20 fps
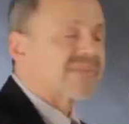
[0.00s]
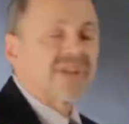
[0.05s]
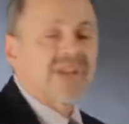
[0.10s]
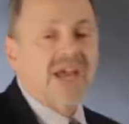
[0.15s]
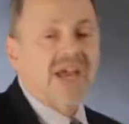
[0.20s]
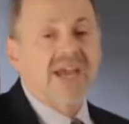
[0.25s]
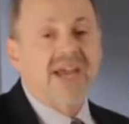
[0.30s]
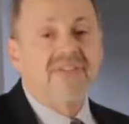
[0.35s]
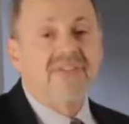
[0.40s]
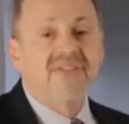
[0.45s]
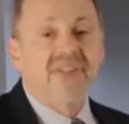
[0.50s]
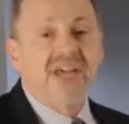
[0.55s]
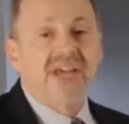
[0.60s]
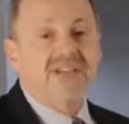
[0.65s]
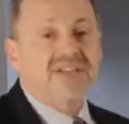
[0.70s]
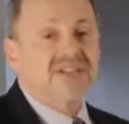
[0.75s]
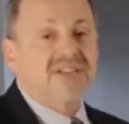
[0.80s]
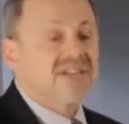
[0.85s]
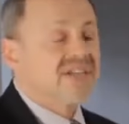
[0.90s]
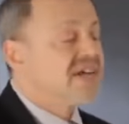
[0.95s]
okay? And
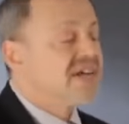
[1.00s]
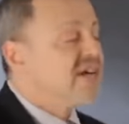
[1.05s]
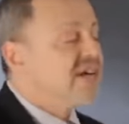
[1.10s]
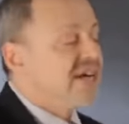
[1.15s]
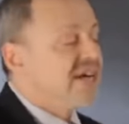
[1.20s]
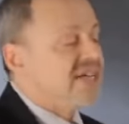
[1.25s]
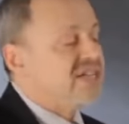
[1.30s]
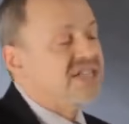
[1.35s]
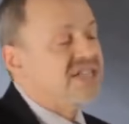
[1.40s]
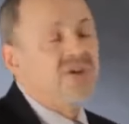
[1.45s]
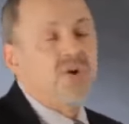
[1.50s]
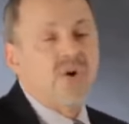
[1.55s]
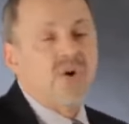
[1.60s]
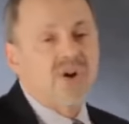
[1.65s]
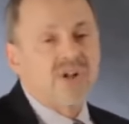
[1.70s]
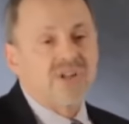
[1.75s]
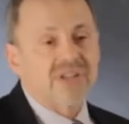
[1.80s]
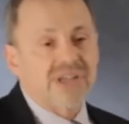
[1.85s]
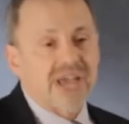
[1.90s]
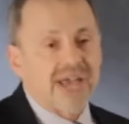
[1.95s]
this is the
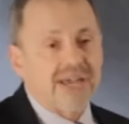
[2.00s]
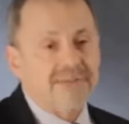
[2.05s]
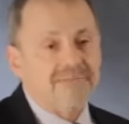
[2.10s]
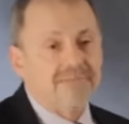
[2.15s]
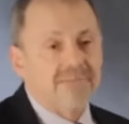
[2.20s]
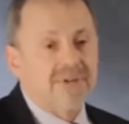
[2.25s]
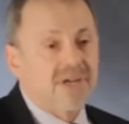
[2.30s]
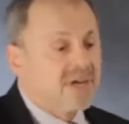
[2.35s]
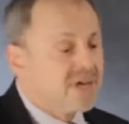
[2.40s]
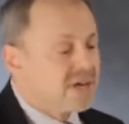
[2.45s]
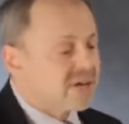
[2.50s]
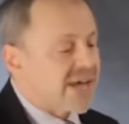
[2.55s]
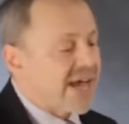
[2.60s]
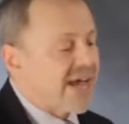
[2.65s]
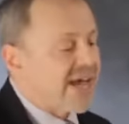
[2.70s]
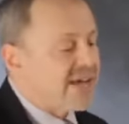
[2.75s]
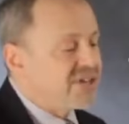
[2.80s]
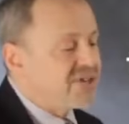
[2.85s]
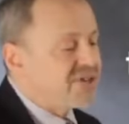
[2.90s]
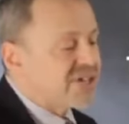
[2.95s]
oil game,
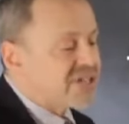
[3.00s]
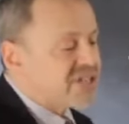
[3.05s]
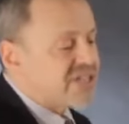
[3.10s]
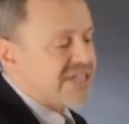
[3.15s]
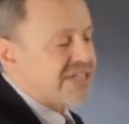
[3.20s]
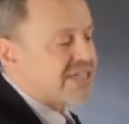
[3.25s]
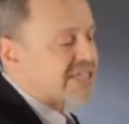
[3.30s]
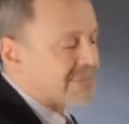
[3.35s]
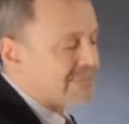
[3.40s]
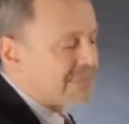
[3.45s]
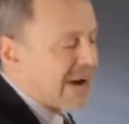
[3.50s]
okay? And you can see it's a